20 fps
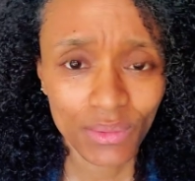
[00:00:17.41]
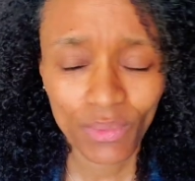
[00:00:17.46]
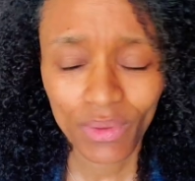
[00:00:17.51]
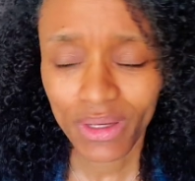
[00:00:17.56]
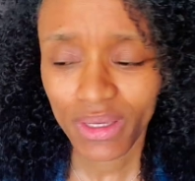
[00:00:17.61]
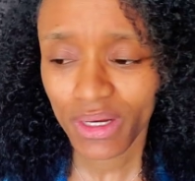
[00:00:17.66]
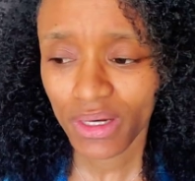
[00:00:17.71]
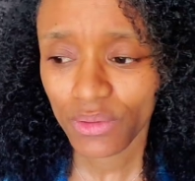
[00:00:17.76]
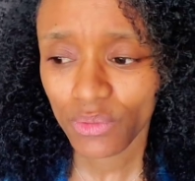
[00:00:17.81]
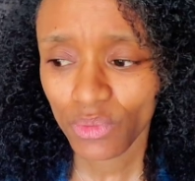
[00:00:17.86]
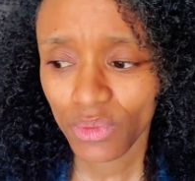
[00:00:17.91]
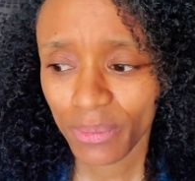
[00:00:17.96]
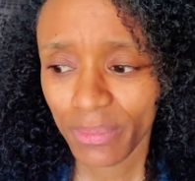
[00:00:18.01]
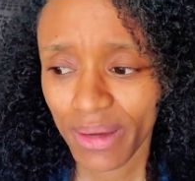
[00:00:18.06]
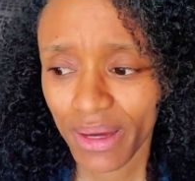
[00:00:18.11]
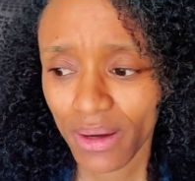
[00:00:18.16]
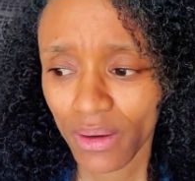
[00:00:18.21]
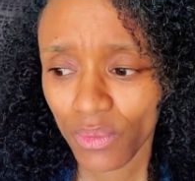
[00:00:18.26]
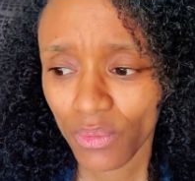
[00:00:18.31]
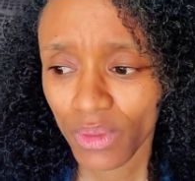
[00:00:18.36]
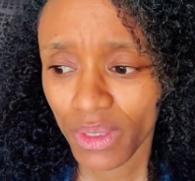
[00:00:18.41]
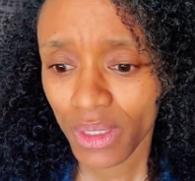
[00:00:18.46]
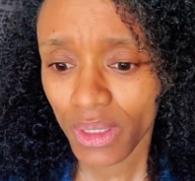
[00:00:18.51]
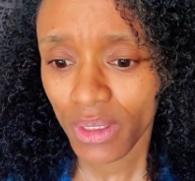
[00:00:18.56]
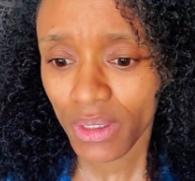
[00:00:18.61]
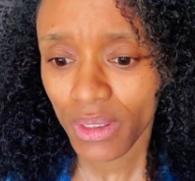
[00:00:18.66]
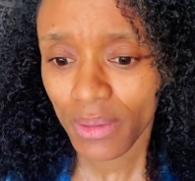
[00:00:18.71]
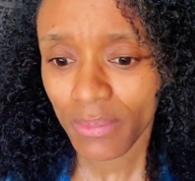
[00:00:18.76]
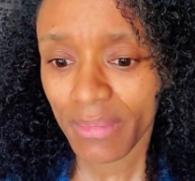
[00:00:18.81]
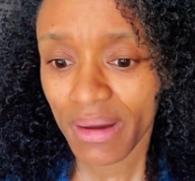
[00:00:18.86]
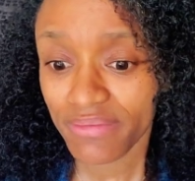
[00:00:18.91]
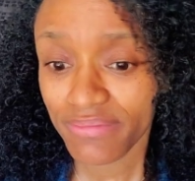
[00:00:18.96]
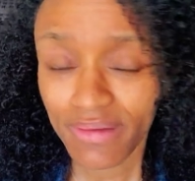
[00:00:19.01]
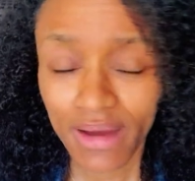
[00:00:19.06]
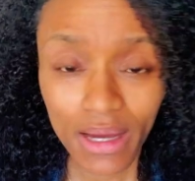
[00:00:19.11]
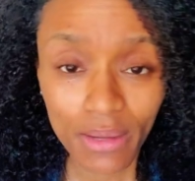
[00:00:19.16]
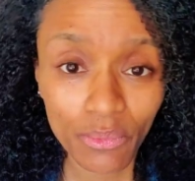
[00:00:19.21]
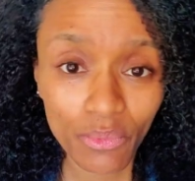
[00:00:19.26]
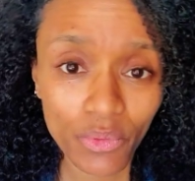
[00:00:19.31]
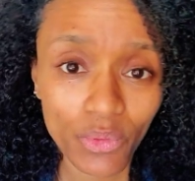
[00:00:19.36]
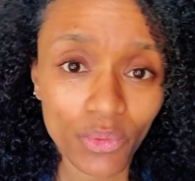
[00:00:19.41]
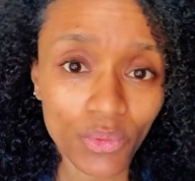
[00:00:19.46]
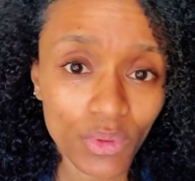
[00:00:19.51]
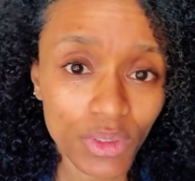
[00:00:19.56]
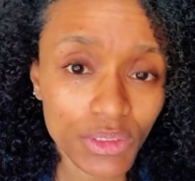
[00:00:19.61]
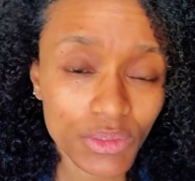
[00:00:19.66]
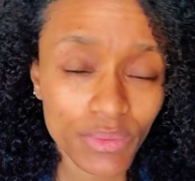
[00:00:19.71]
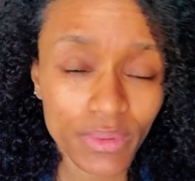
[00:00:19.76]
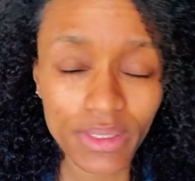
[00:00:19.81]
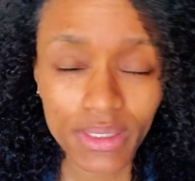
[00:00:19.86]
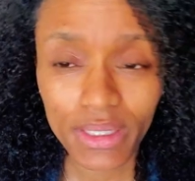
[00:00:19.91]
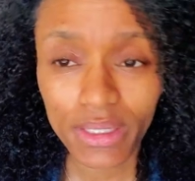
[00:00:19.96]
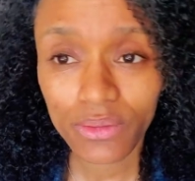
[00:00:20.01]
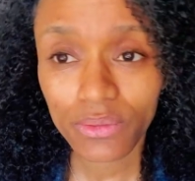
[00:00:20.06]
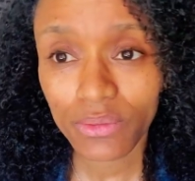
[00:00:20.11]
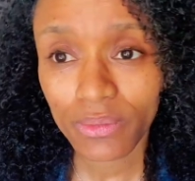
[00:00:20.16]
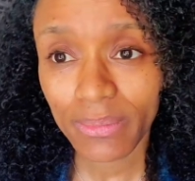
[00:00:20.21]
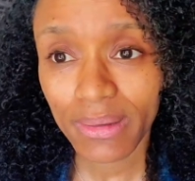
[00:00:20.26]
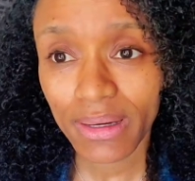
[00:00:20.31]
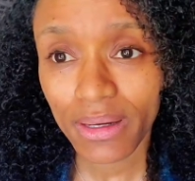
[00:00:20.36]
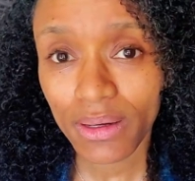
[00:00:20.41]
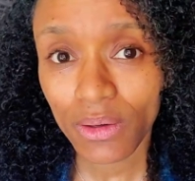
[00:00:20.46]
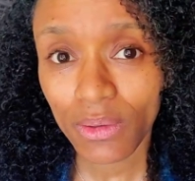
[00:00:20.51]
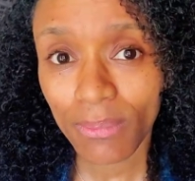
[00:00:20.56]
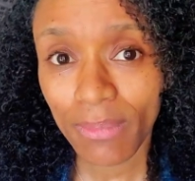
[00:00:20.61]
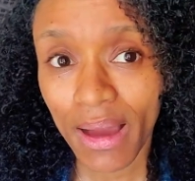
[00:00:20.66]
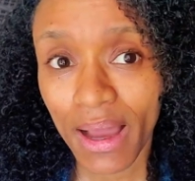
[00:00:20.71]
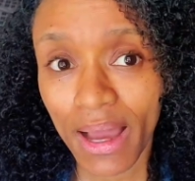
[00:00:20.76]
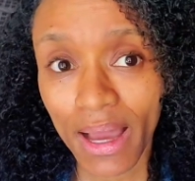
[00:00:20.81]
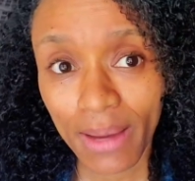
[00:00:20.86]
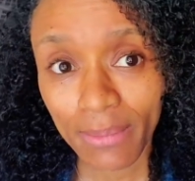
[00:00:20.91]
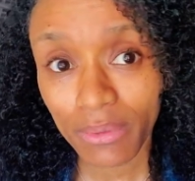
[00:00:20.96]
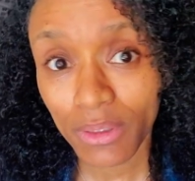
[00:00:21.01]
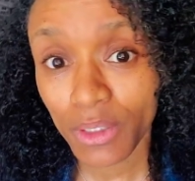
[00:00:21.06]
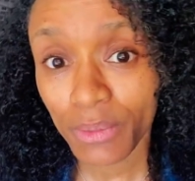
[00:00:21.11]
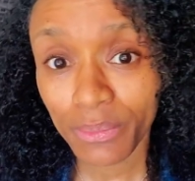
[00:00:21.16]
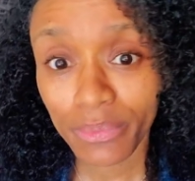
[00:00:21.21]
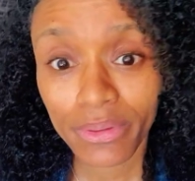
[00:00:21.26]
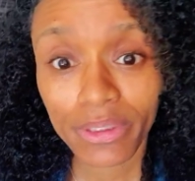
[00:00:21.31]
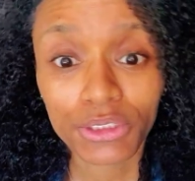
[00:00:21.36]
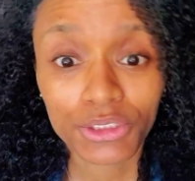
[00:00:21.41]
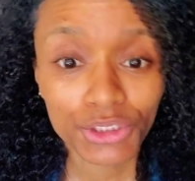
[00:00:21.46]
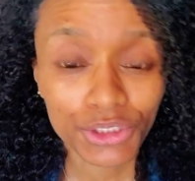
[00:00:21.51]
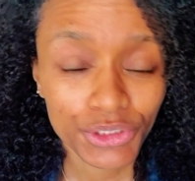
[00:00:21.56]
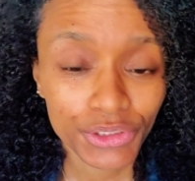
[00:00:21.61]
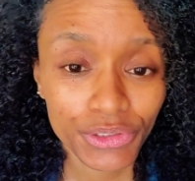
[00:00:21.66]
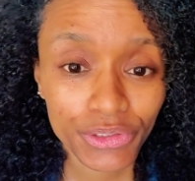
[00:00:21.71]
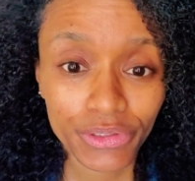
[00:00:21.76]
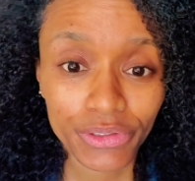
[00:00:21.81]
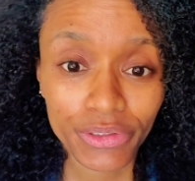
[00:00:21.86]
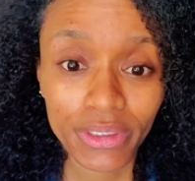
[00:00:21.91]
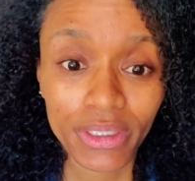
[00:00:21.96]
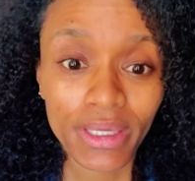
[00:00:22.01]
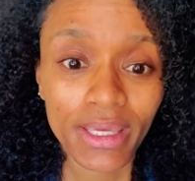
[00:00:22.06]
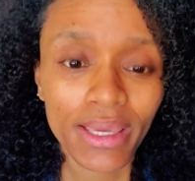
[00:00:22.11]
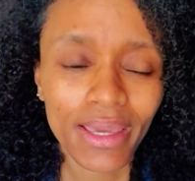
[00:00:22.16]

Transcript: What can I do about my fibroids? What can I do about my high blood pressure?